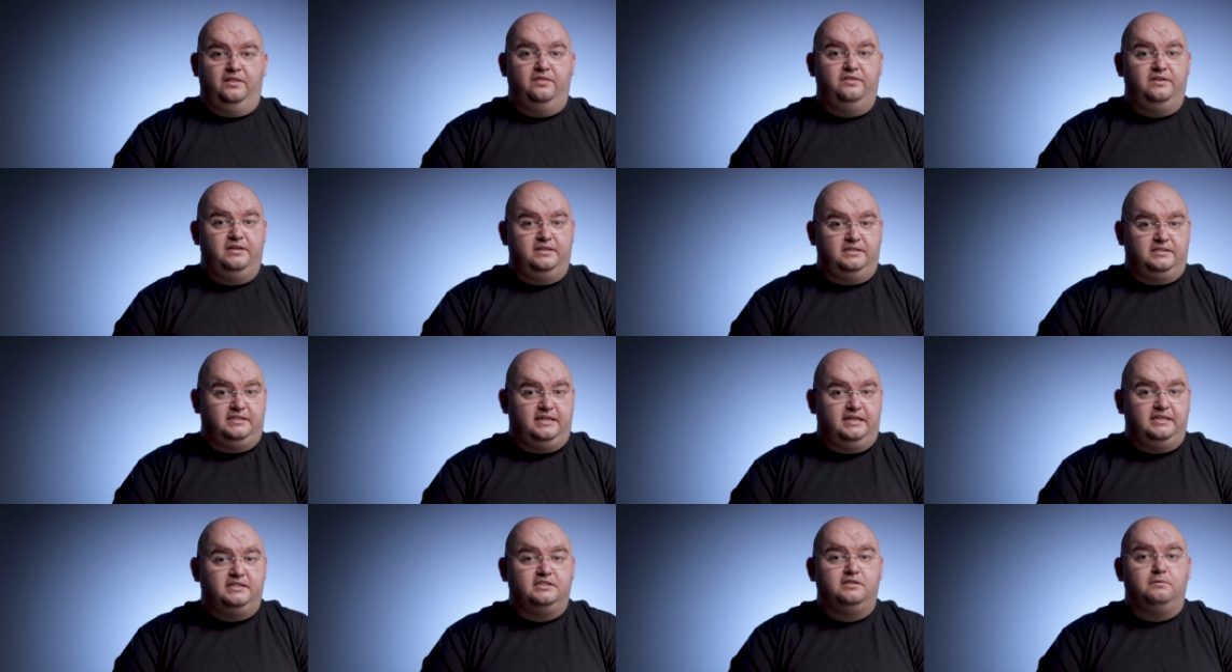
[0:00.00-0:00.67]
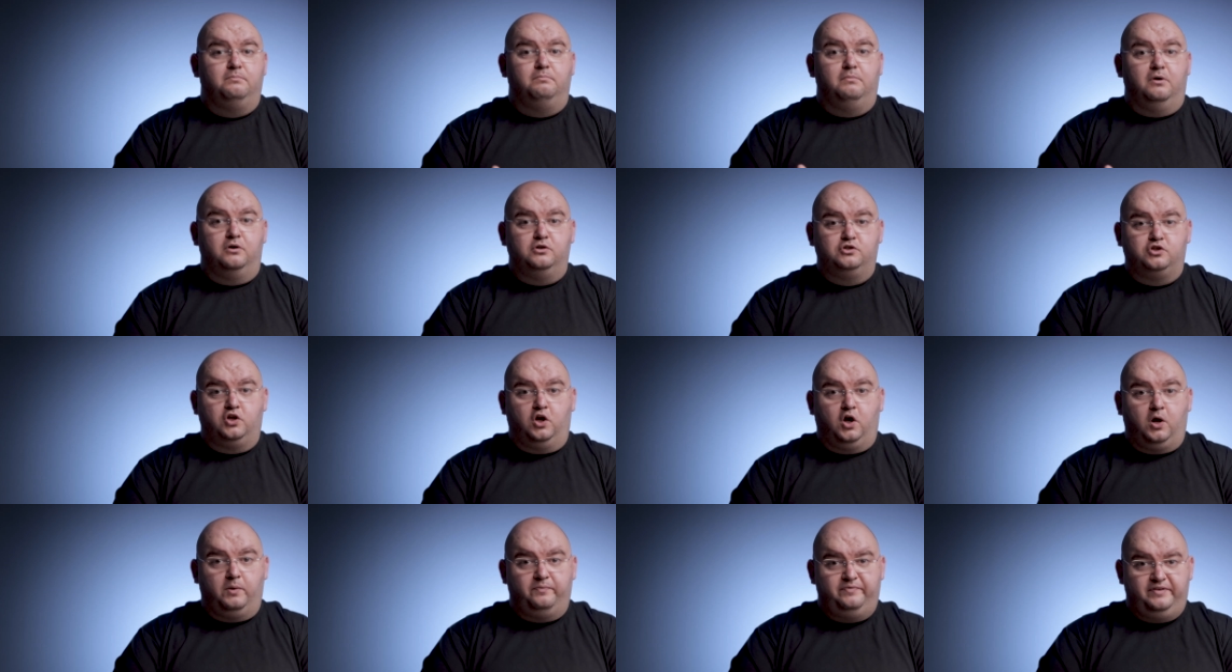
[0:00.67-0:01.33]
This is the
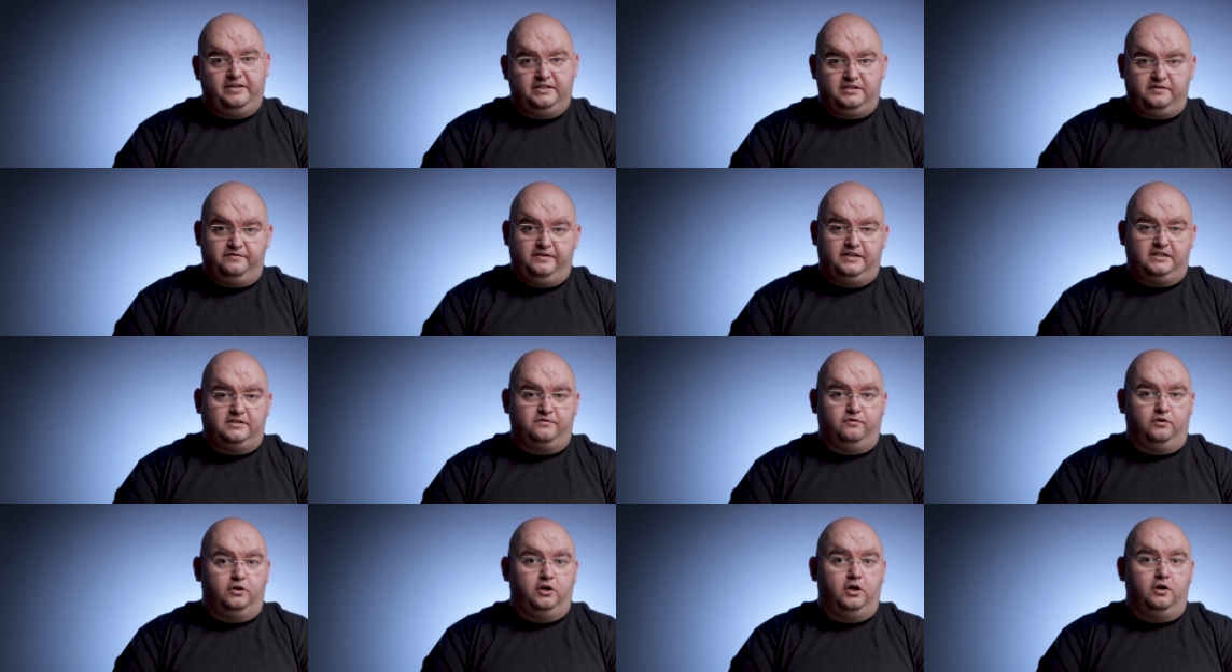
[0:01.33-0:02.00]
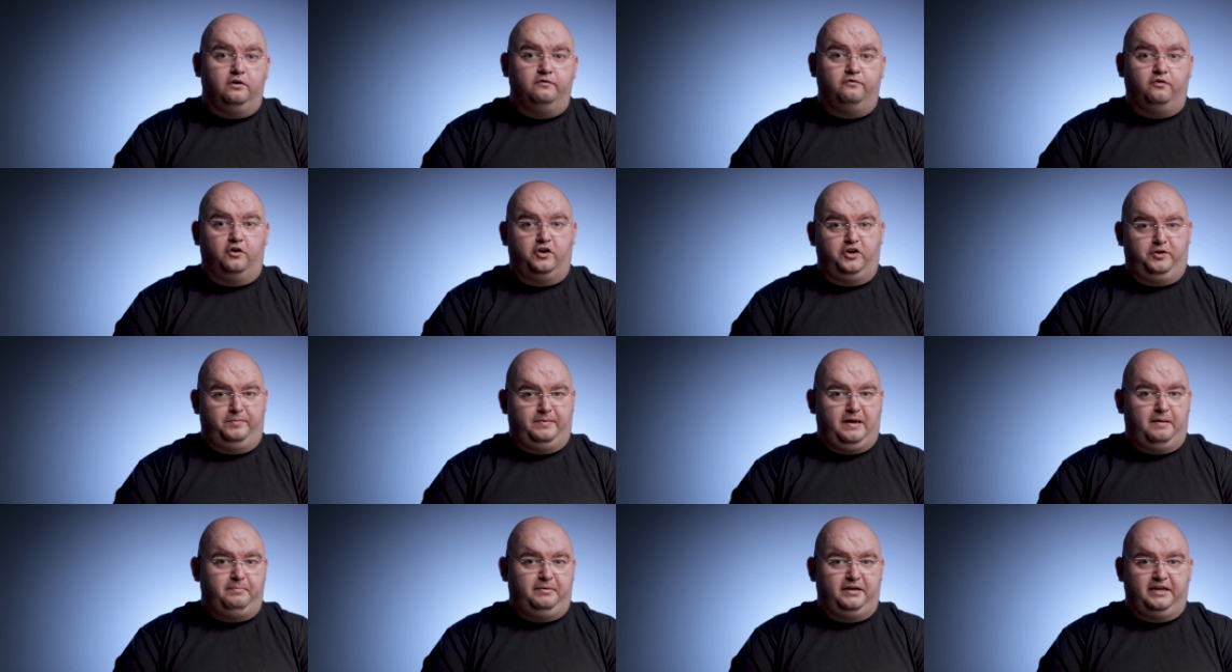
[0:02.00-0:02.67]
most obvious fix for low
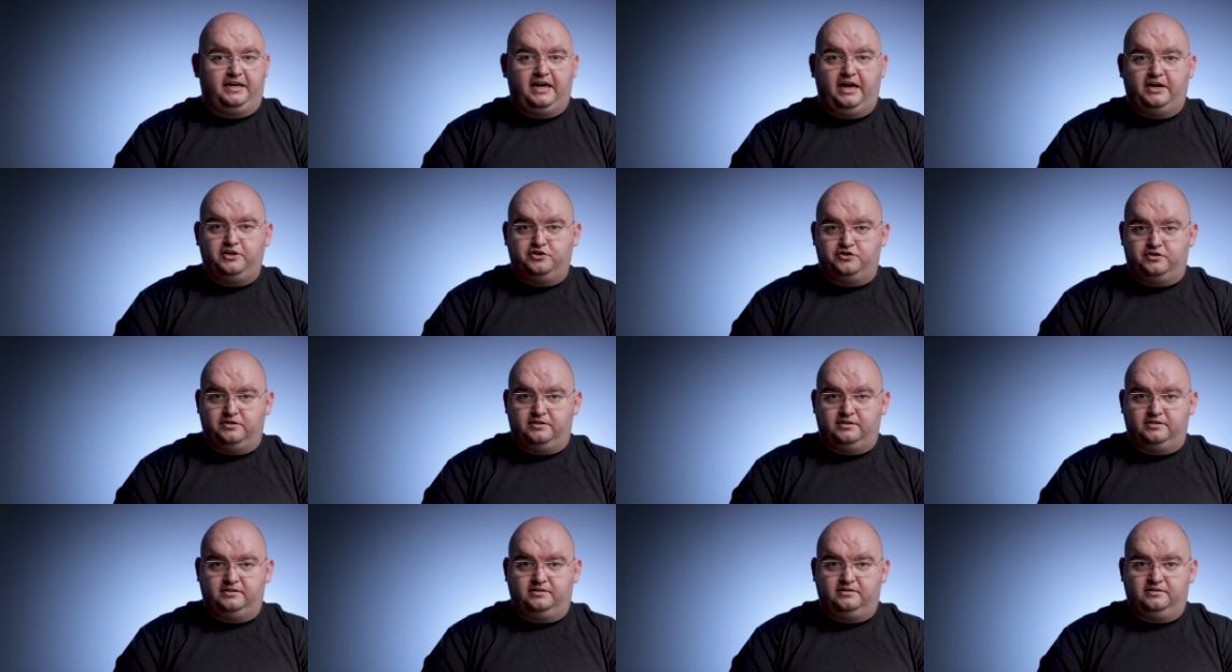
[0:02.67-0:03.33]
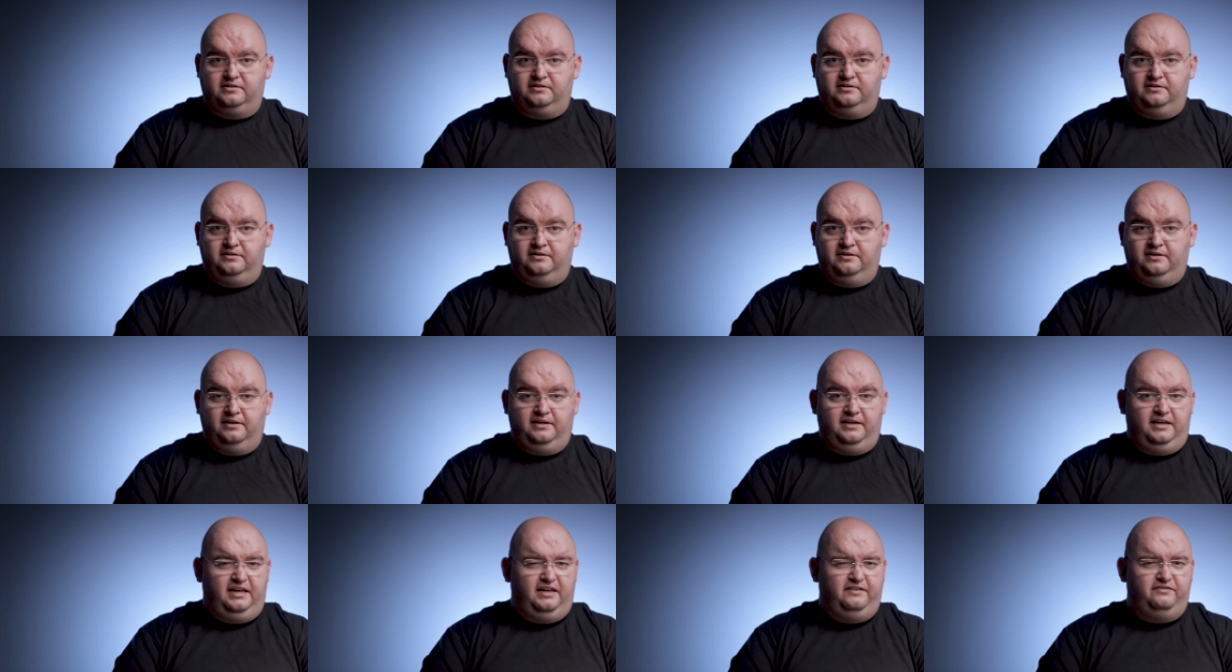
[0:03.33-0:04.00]
volume applications.
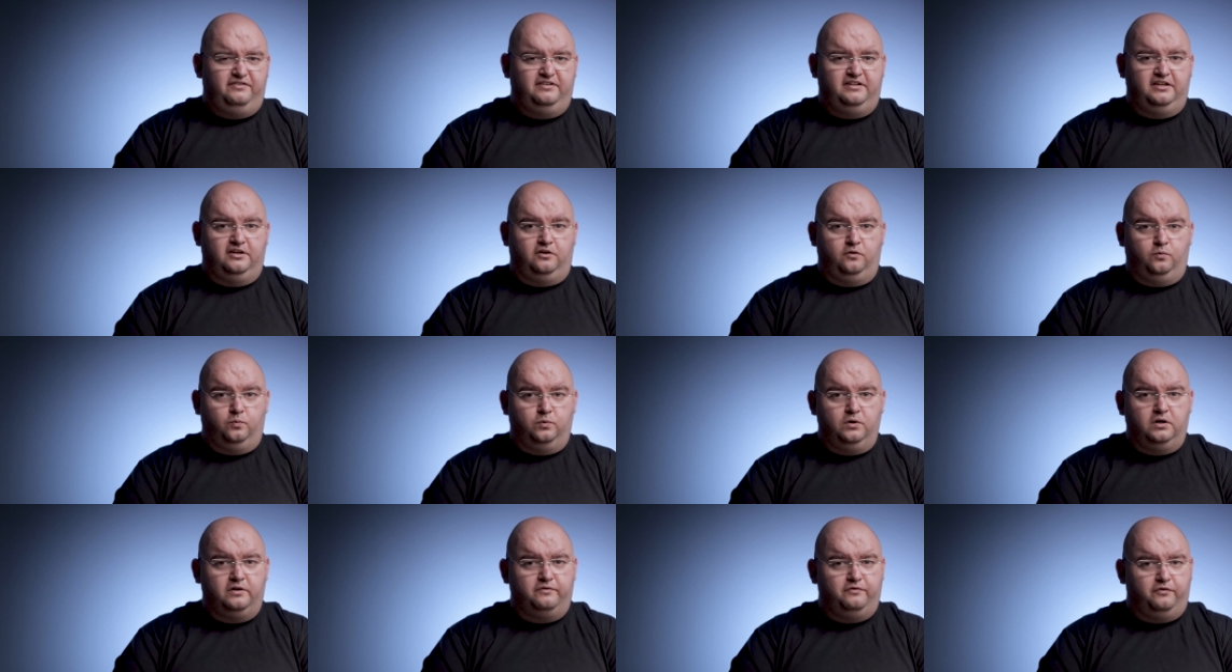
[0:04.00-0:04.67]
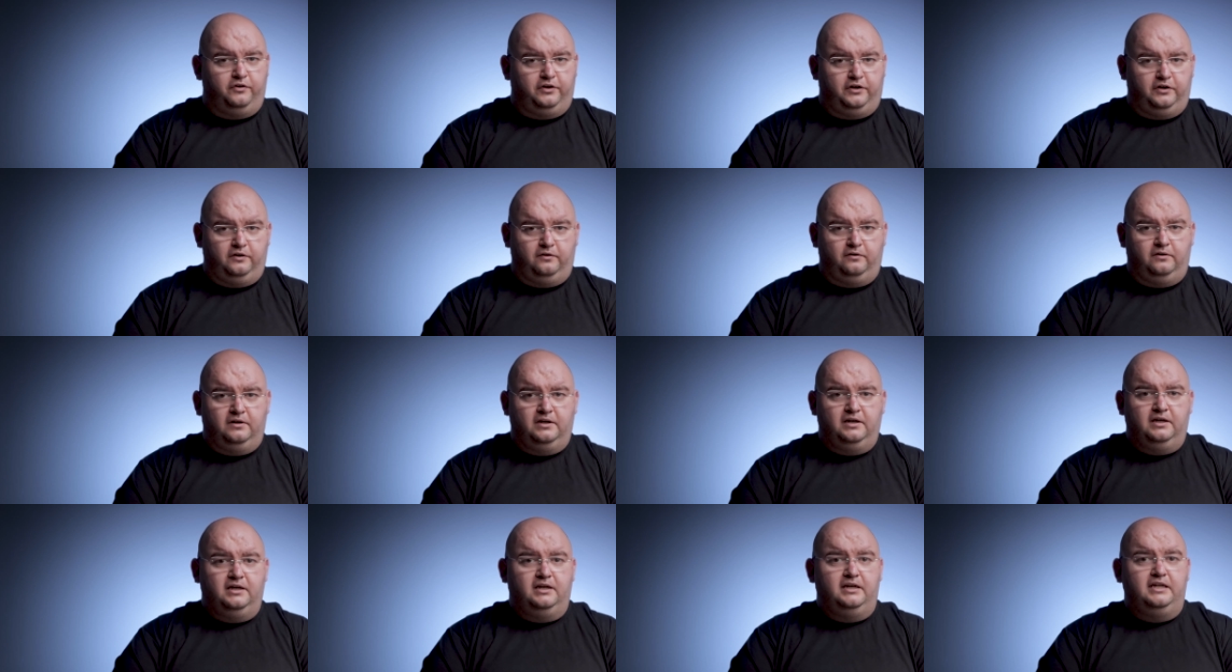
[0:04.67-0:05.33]
If it didn't work for you,
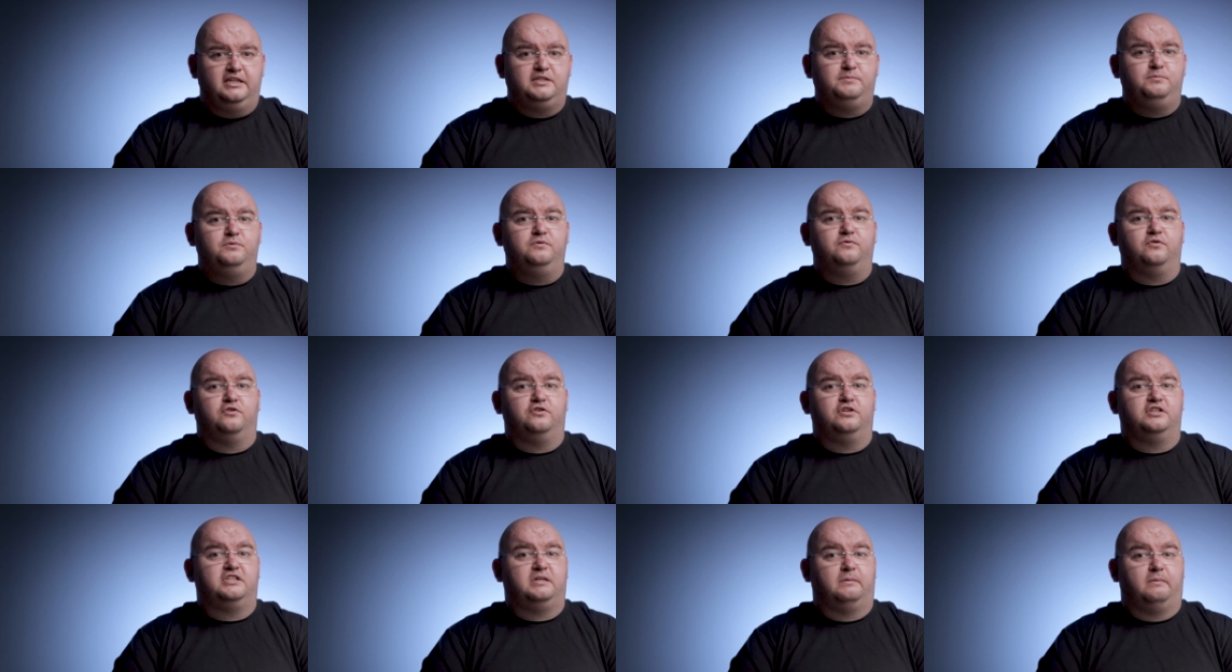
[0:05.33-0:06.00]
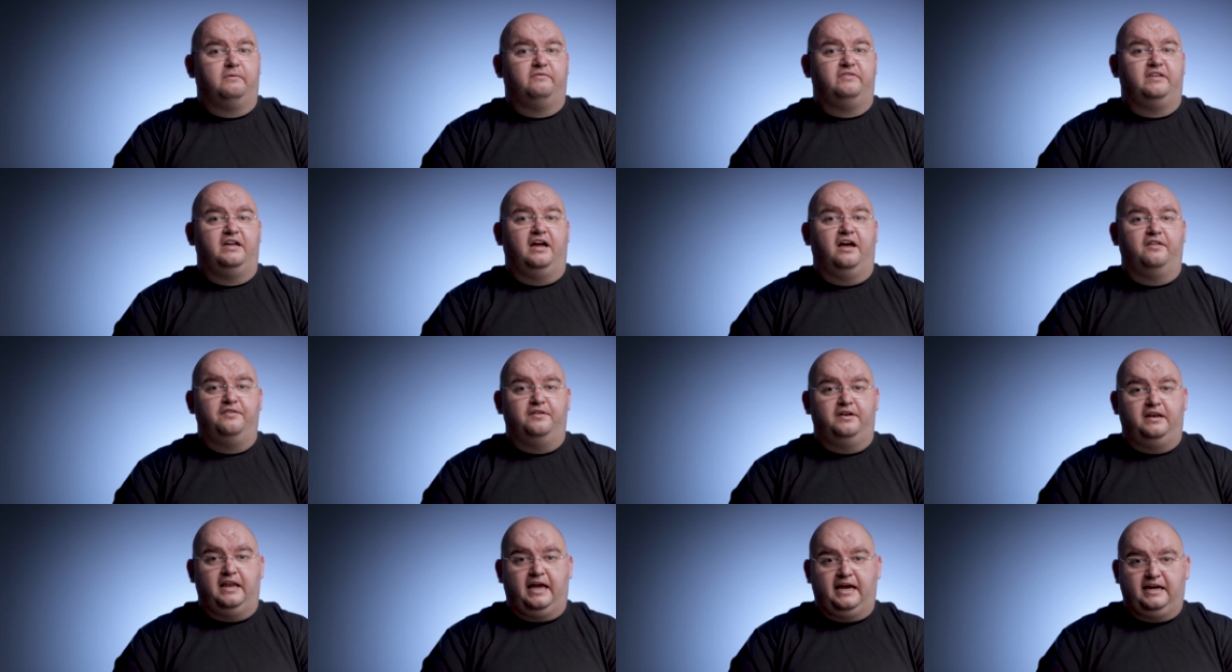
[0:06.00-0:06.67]
let's move on to some of the
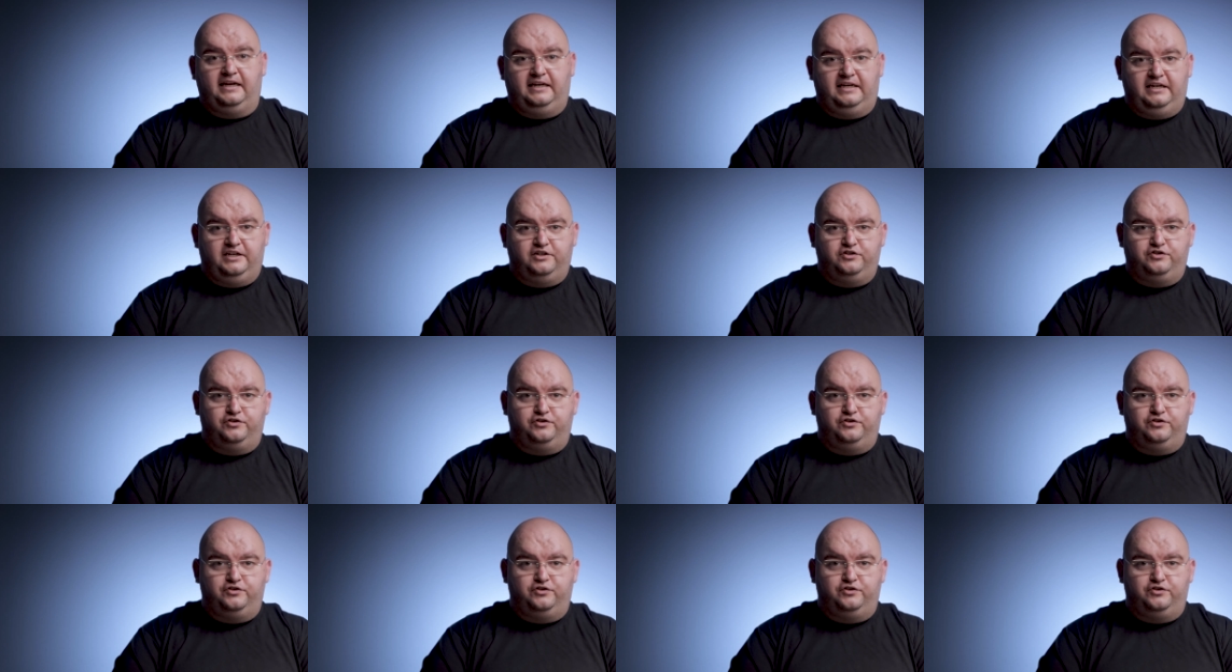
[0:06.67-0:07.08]
other likely